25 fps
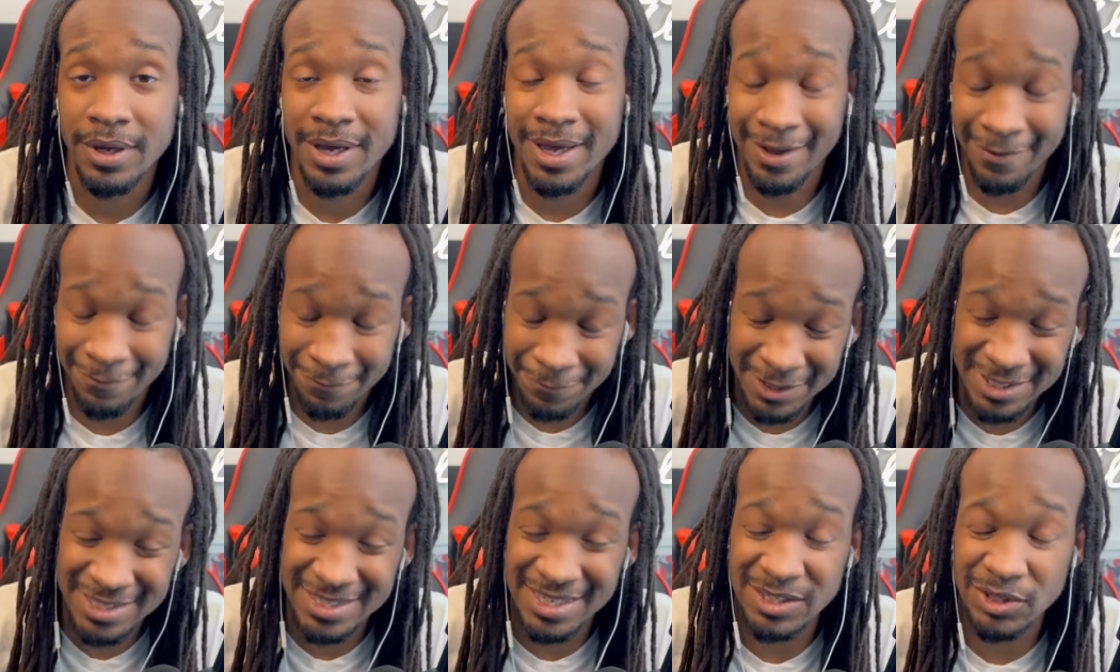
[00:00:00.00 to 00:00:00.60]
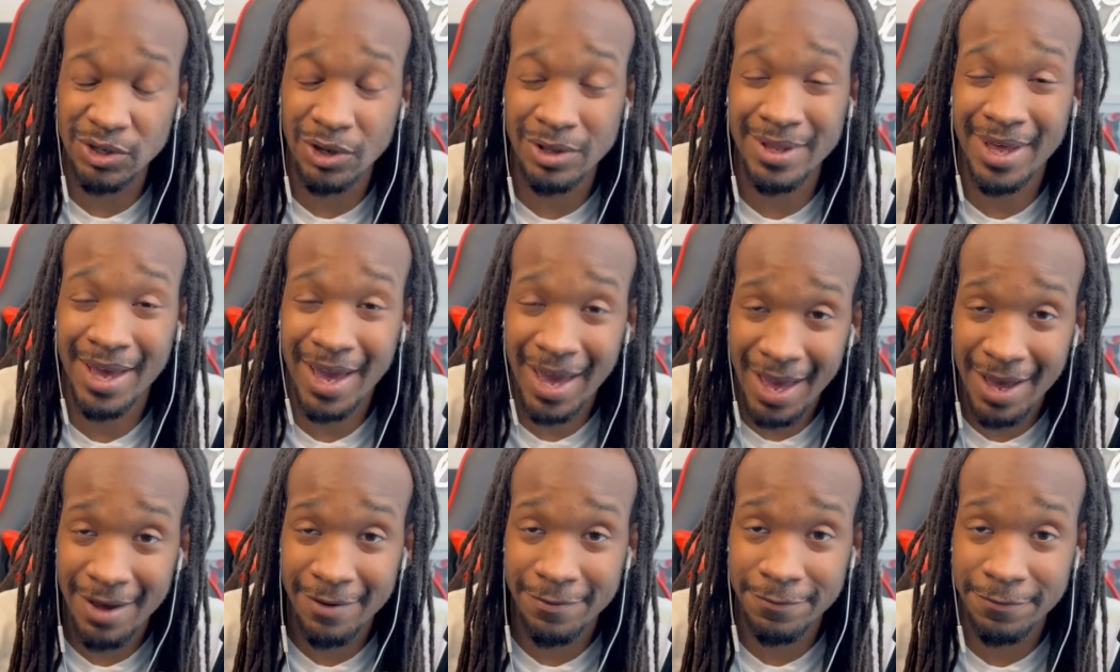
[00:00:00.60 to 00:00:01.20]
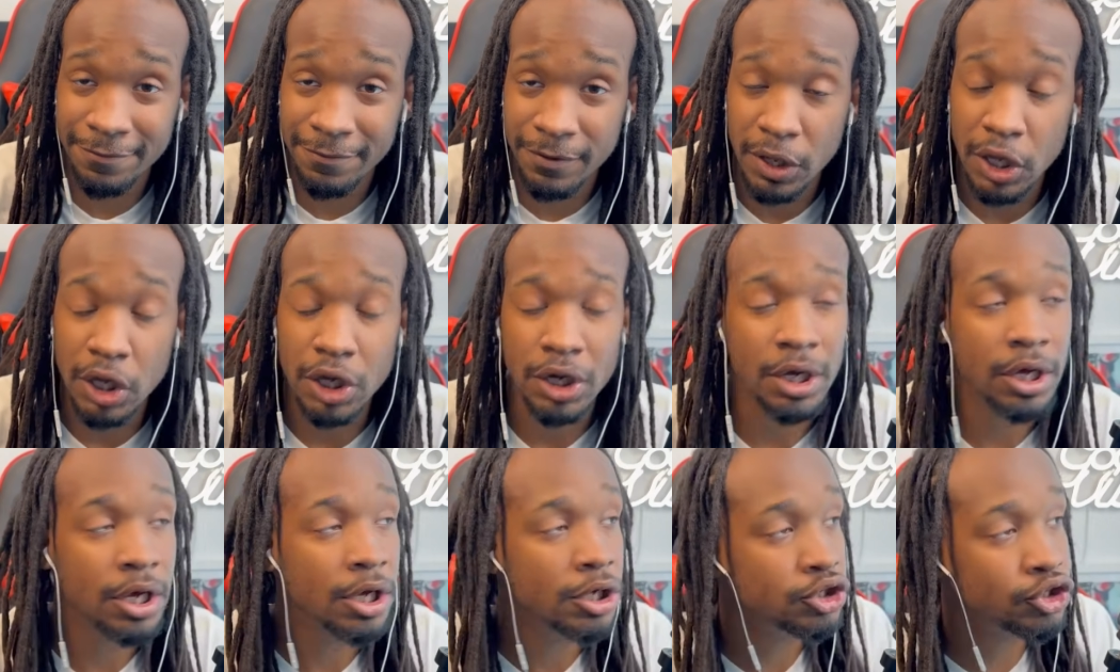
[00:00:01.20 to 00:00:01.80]
emphasis on the F,
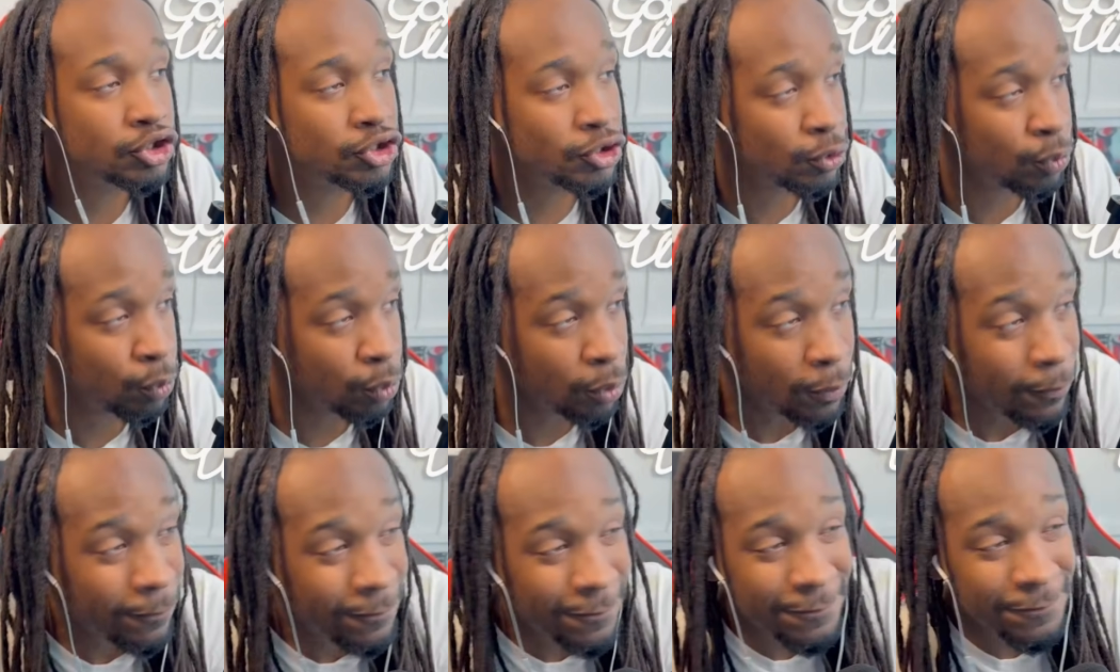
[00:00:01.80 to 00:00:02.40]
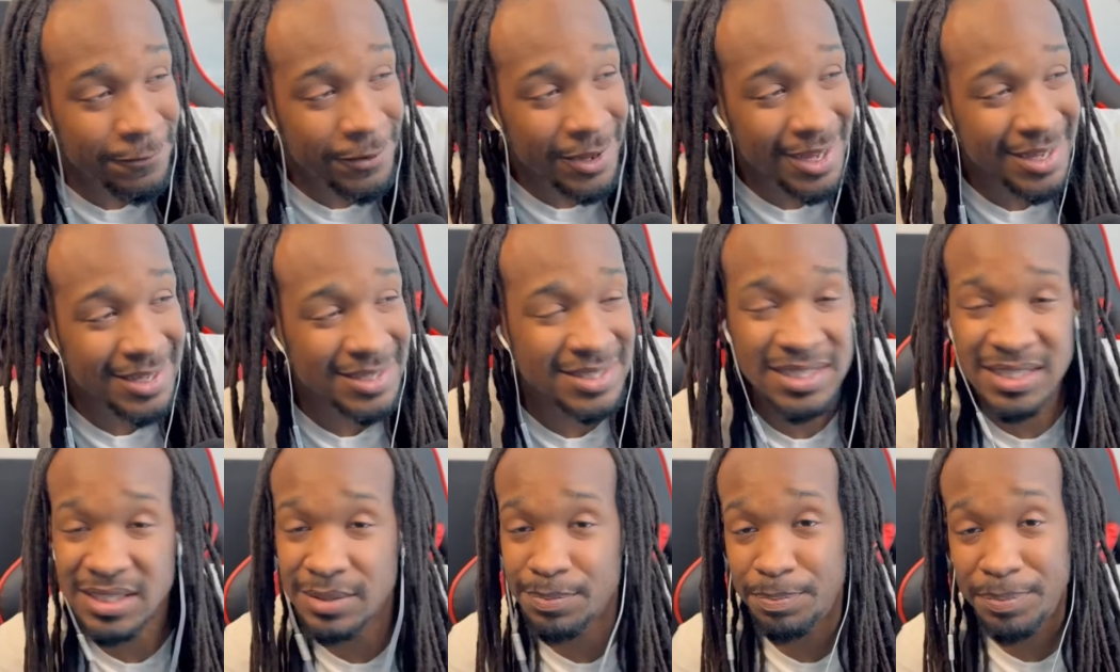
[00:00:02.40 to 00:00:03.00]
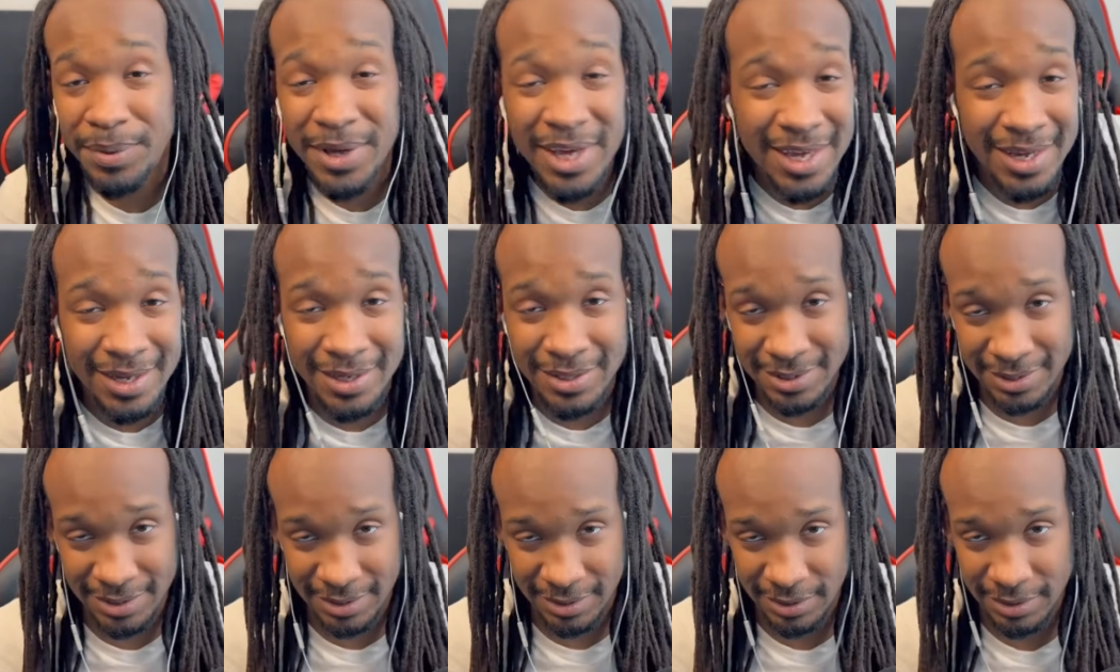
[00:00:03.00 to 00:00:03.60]
Truth
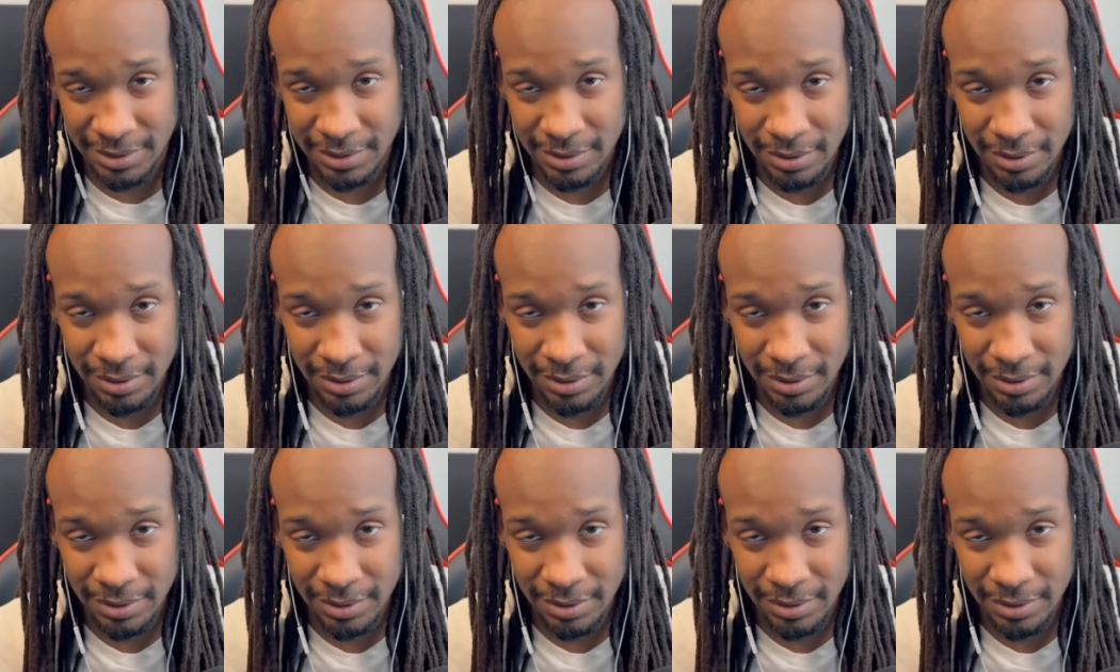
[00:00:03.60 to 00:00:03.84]
Speaks.